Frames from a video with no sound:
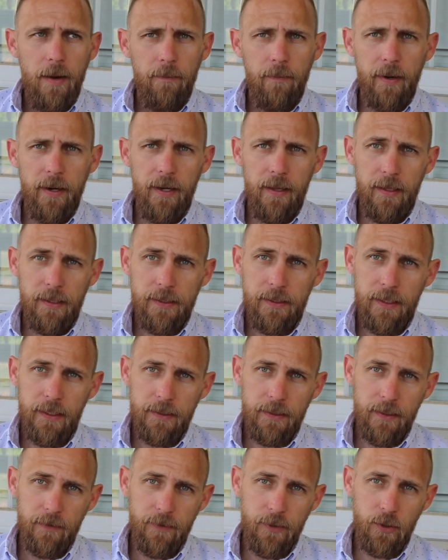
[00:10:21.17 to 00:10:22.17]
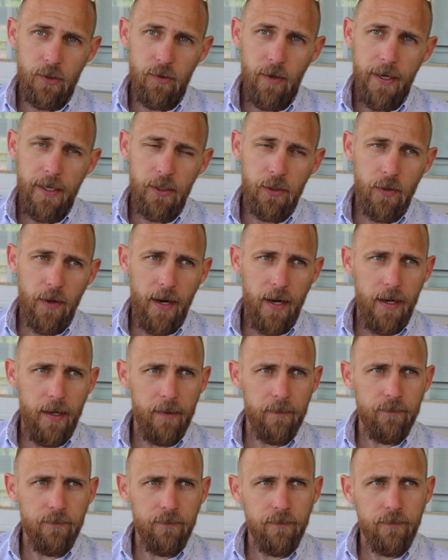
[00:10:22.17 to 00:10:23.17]
But in the sense of strength
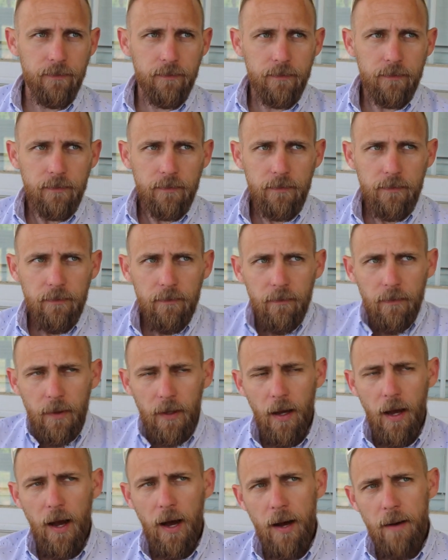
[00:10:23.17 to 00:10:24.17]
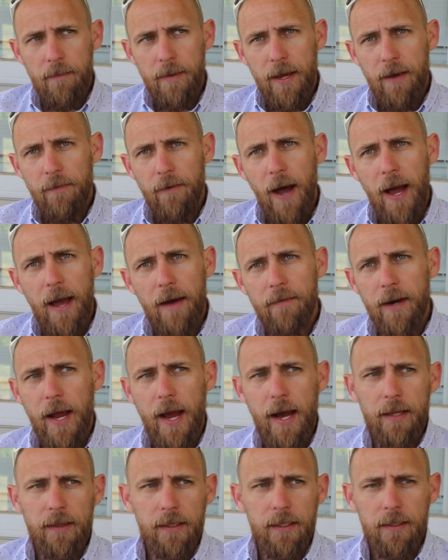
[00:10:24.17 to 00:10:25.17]
training, if I have an
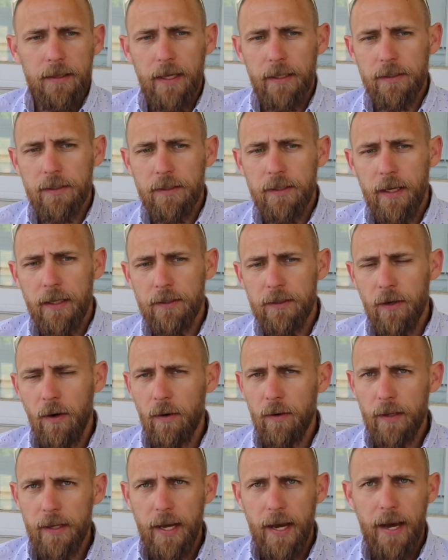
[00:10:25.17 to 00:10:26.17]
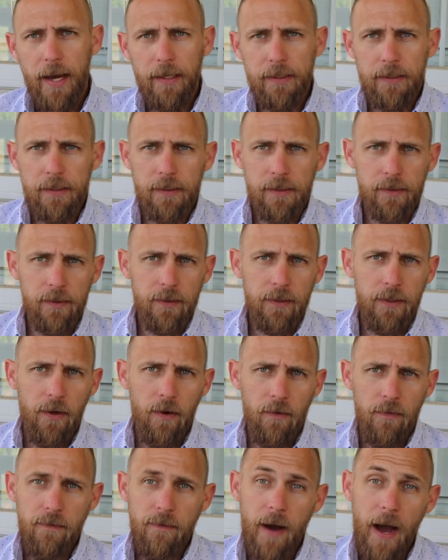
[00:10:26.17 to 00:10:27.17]
athlete that's only has, you
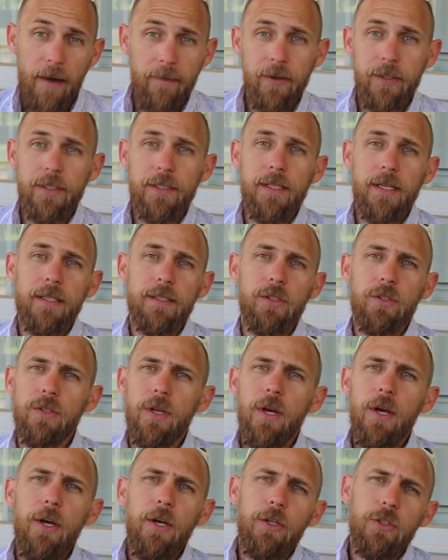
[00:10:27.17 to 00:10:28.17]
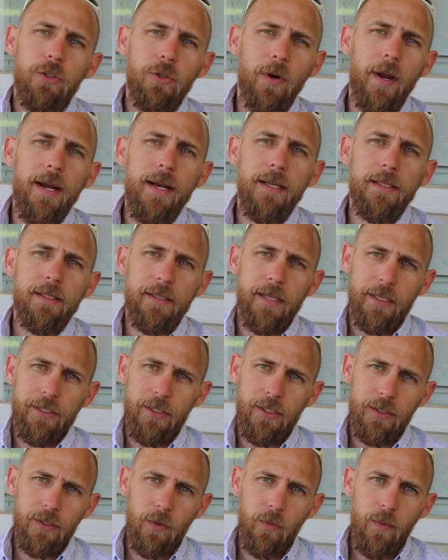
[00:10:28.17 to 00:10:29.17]
know, 5 or 6 training
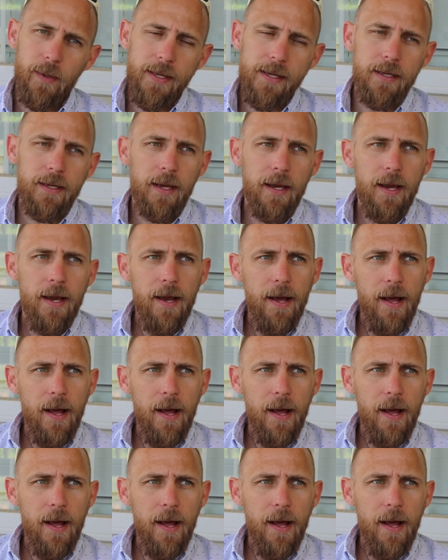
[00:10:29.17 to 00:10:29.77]
sessions a week,